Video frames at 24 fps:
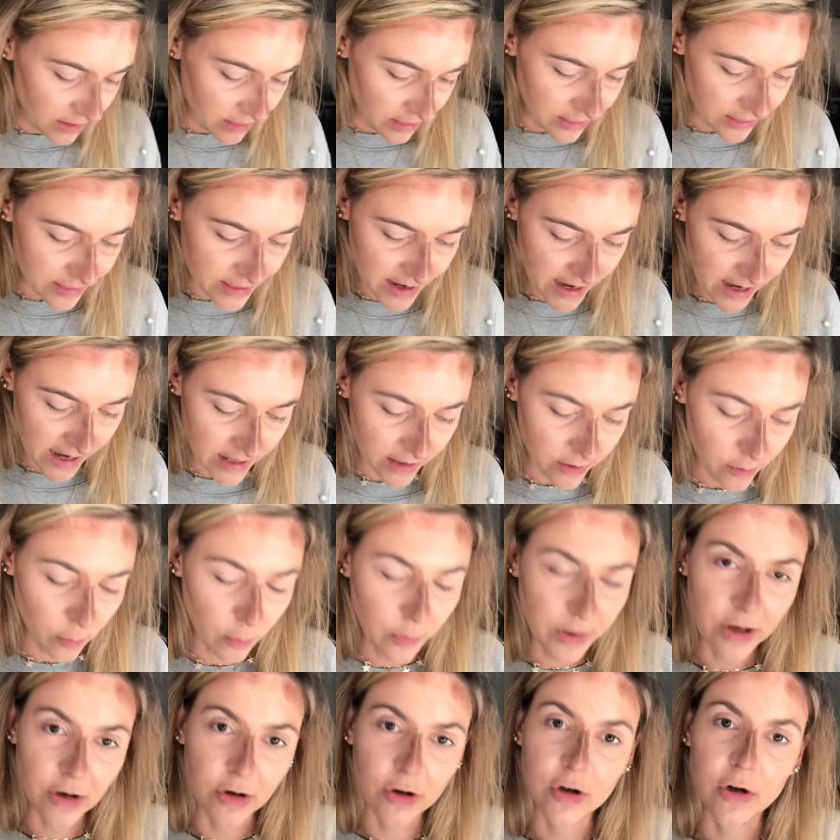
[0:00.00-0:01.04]
Then
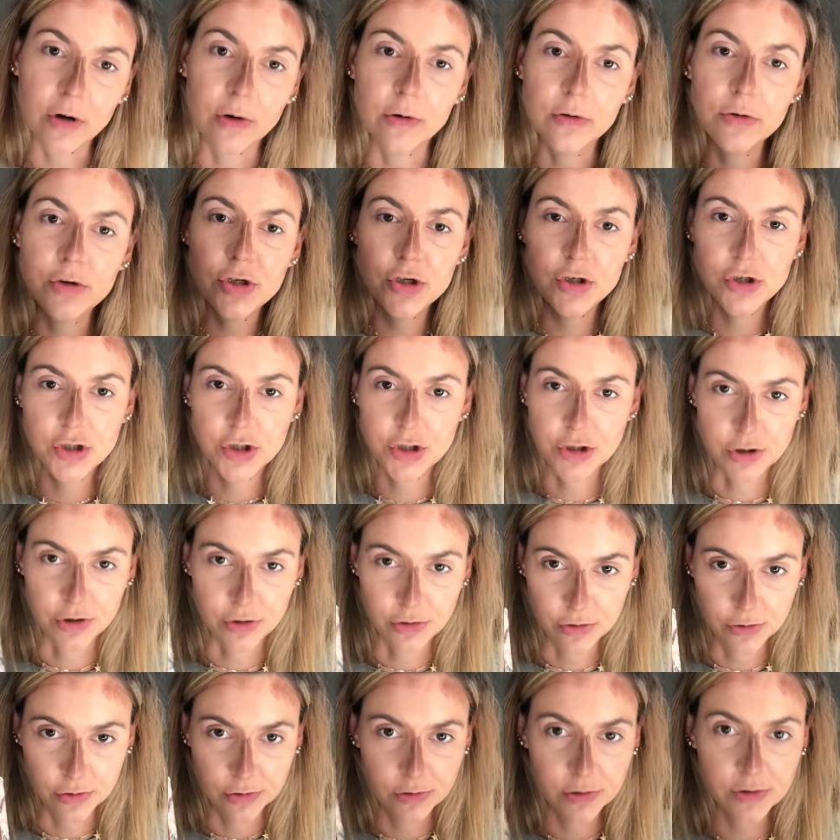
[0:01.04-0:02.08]
we are going to
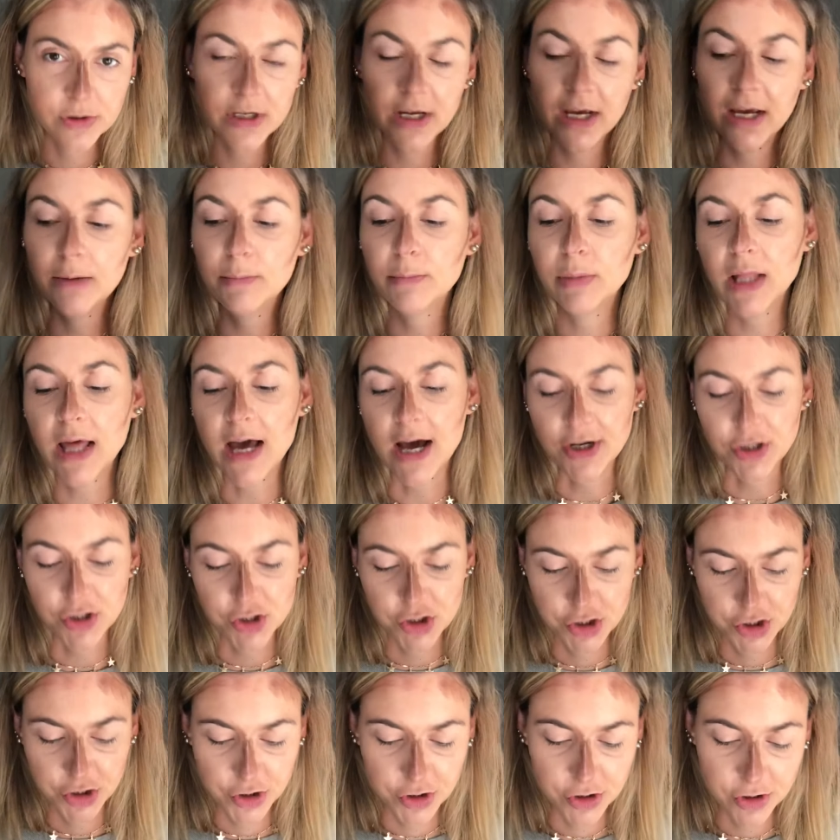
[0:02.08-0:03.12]
choose a
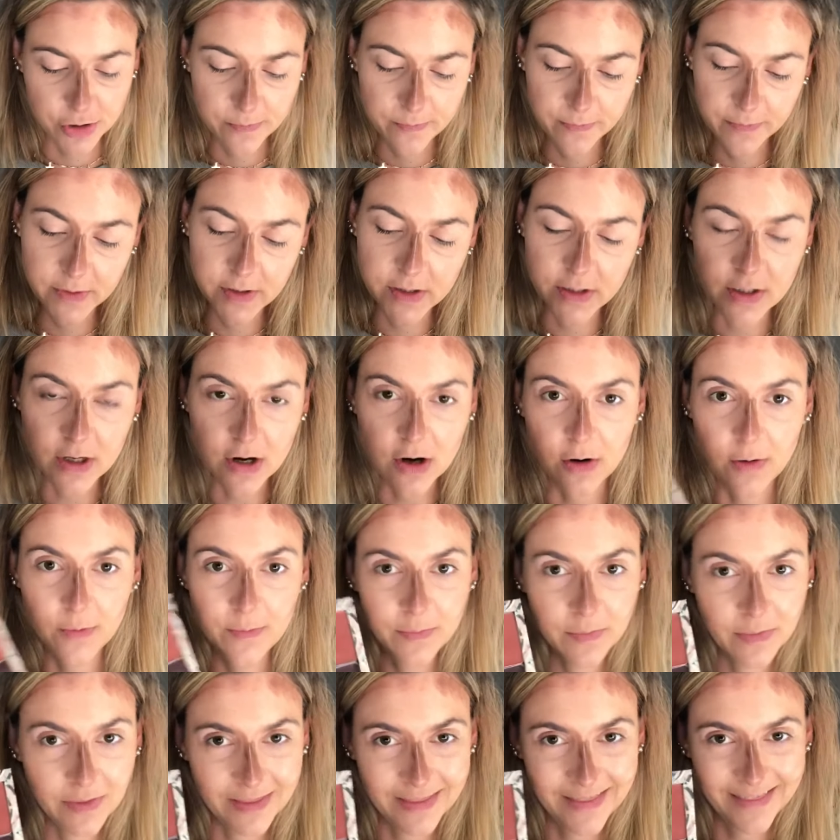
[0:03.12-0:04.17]
blush. So
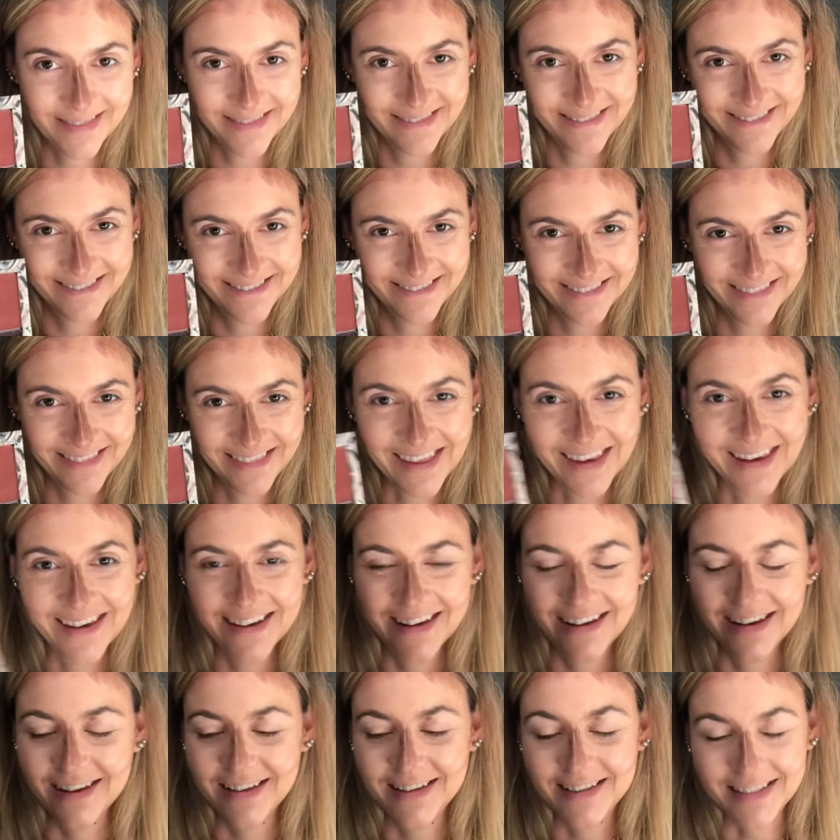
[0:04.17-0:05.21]

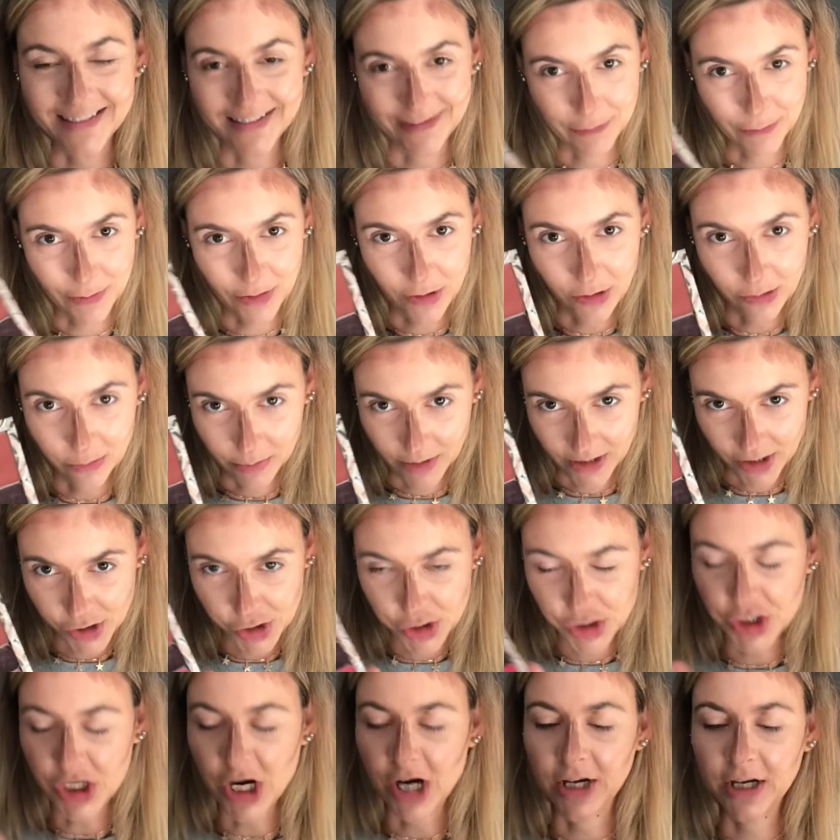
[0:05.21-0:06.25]
when you're blush
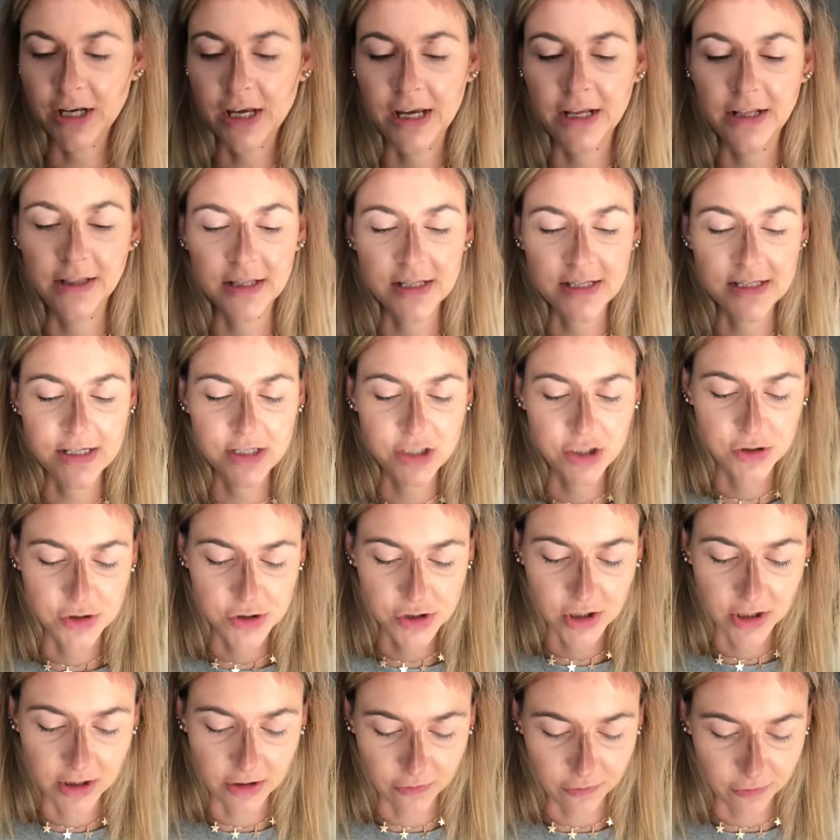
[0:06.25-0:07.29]
junkie, this is
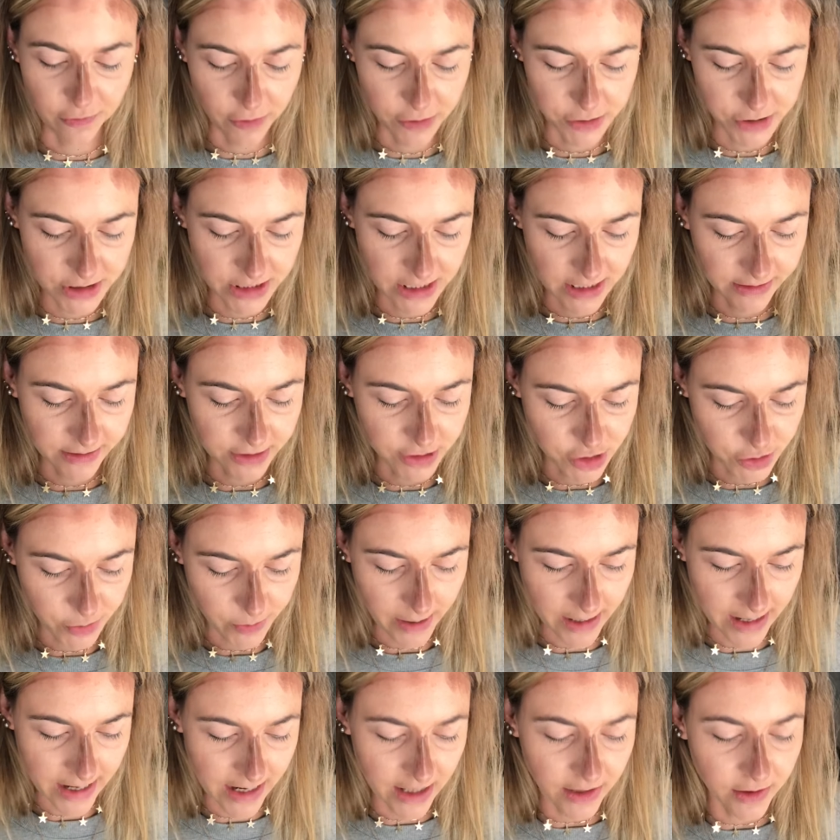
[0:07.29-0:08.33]
usually the first thing that you
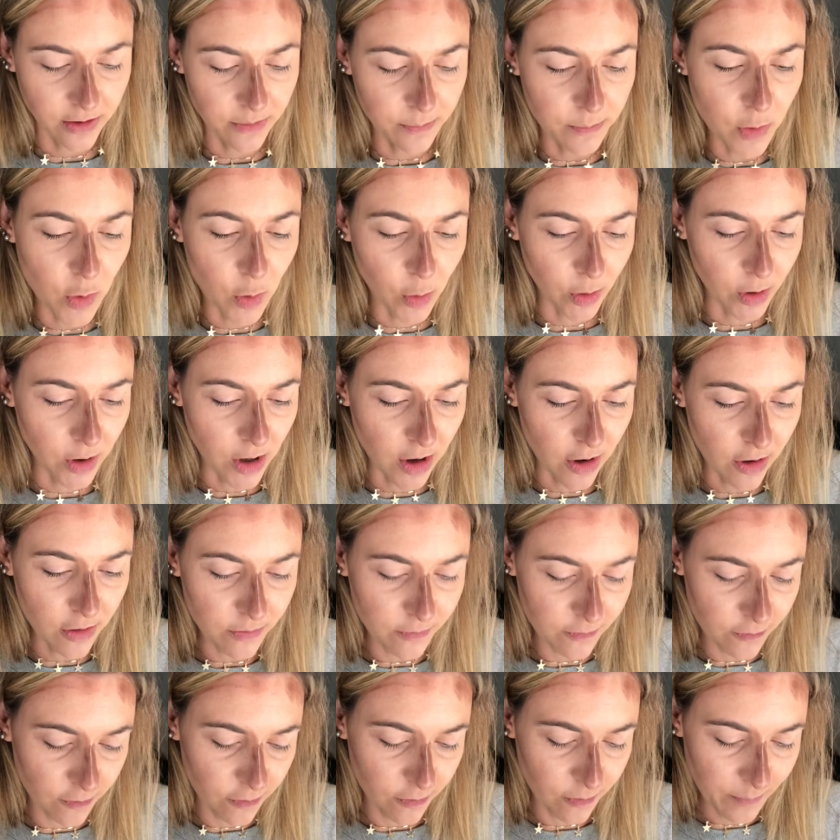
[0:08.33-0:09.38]
add on more of.
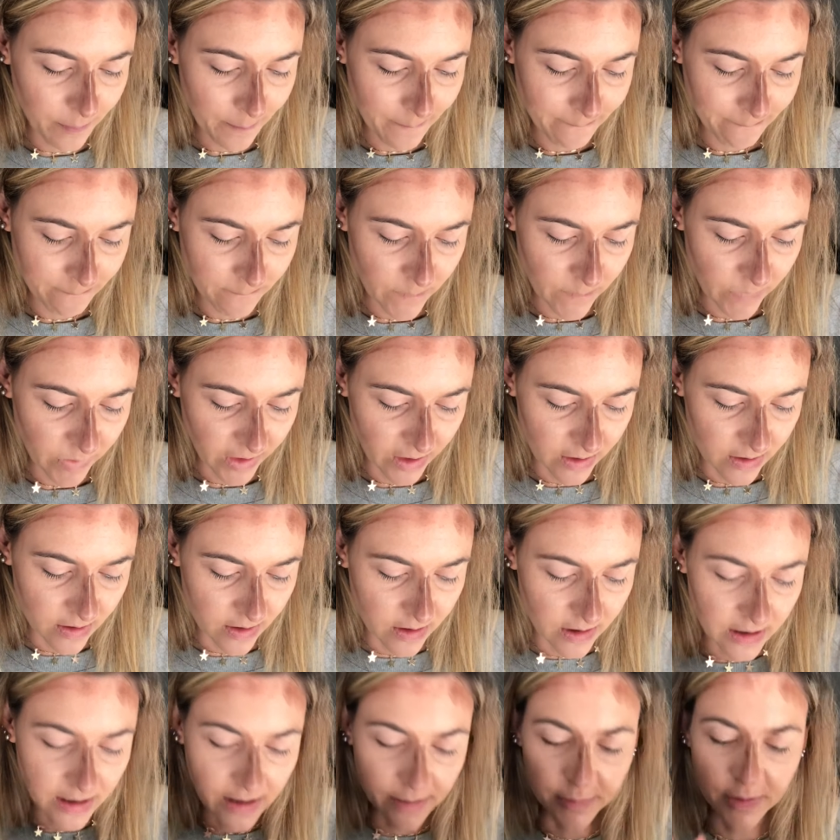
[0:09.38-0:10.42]

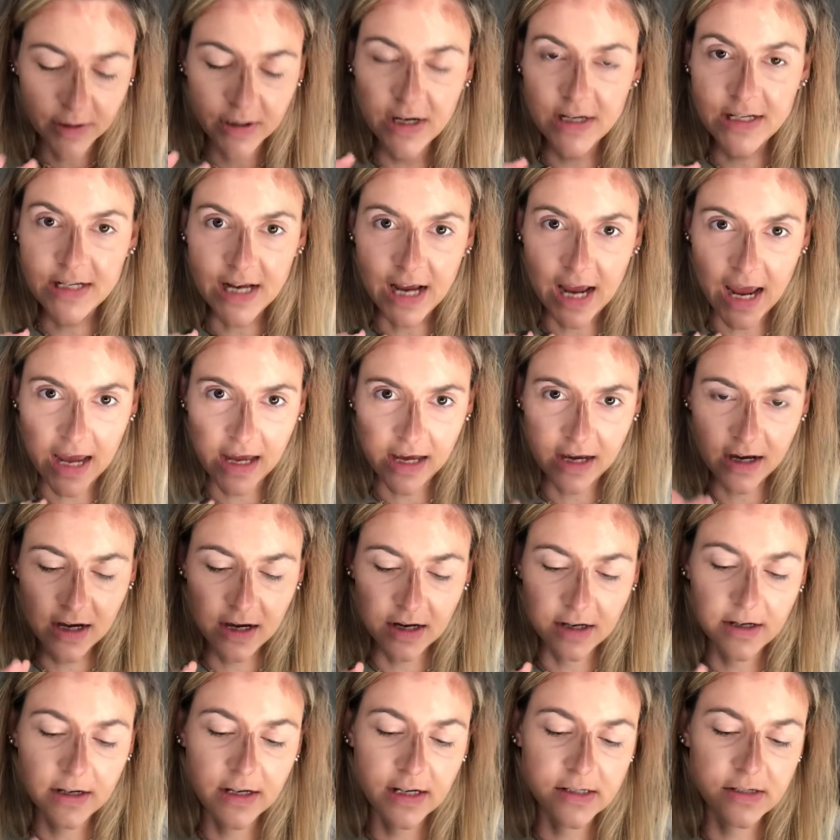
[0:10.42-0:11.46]
I'm gonna take
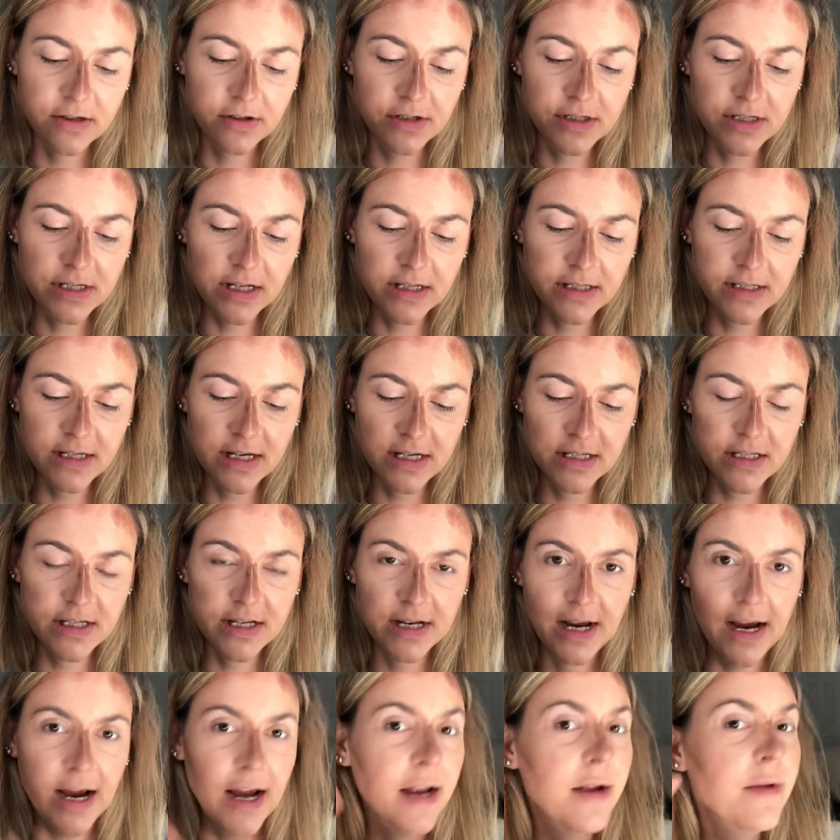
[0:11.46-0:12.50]
Desert Sunset
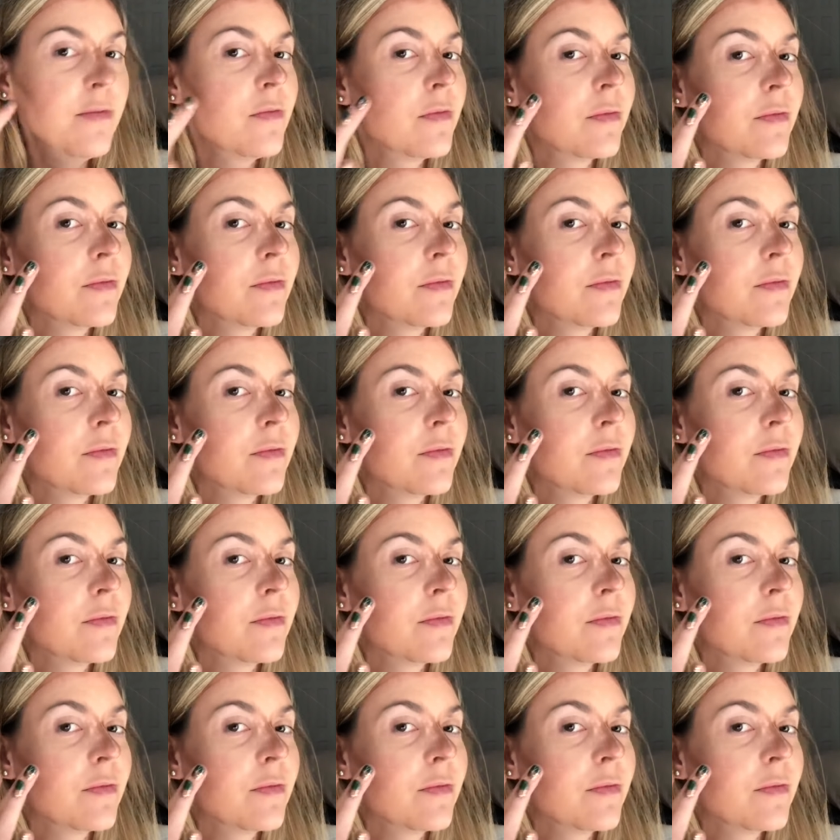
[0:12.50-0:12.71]
today.